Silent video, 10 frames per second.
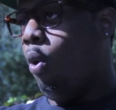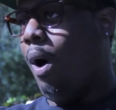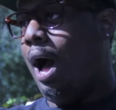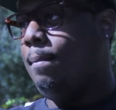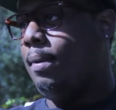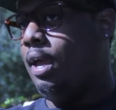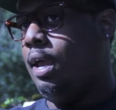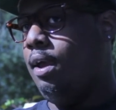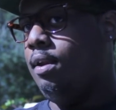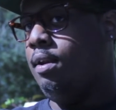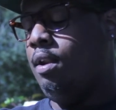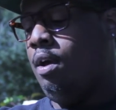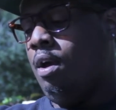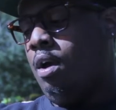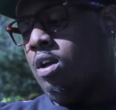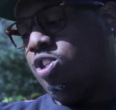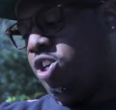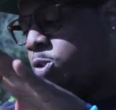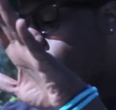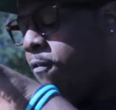it's the bane of my existence.
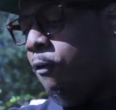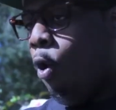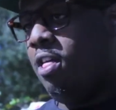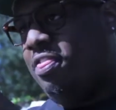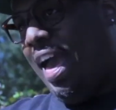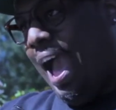Straight up and